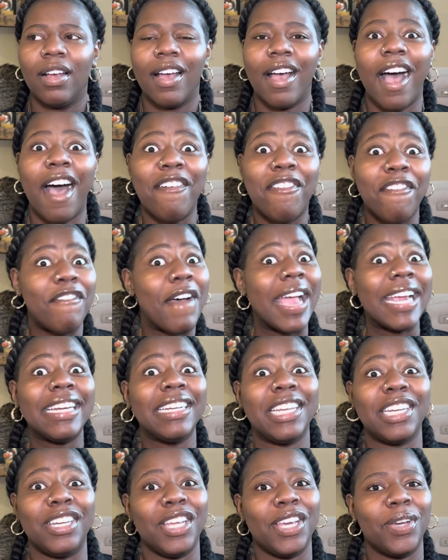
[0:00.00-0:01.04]

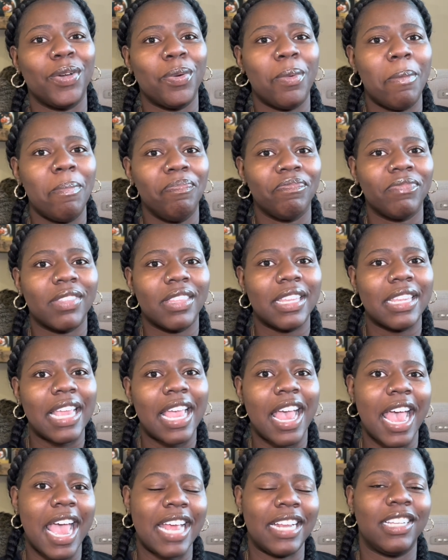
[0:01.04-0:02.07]
affected you.
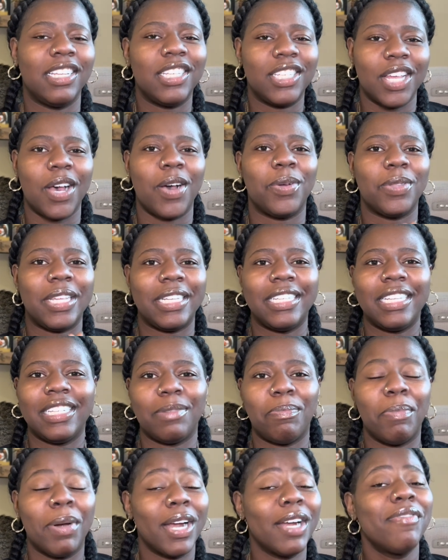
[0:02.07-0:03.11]
And so this is a
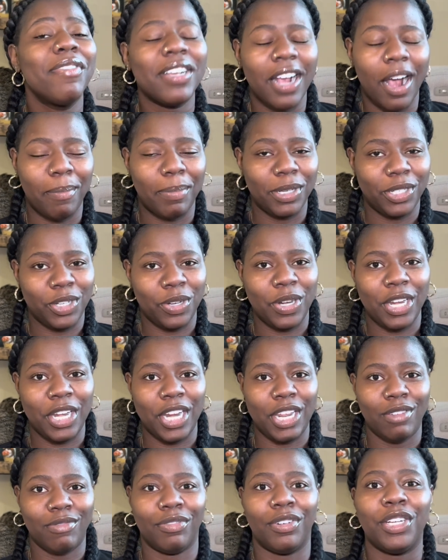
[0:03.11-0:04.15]
perfect opportunity
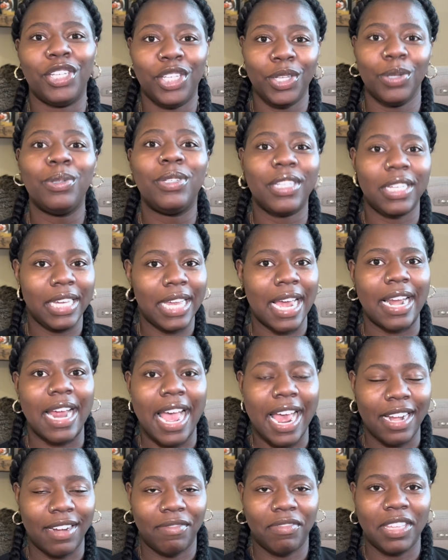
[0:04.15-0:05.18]
for you to get
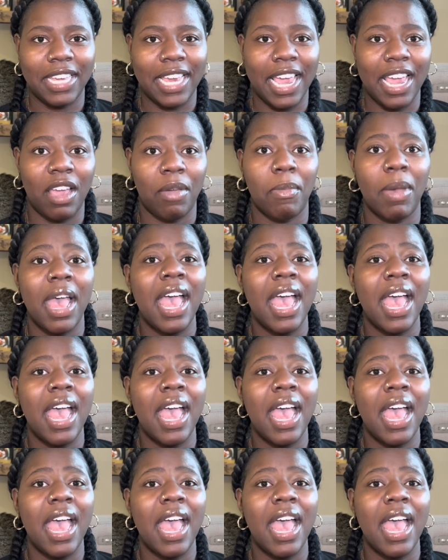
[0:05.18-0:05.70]
ahead of the game.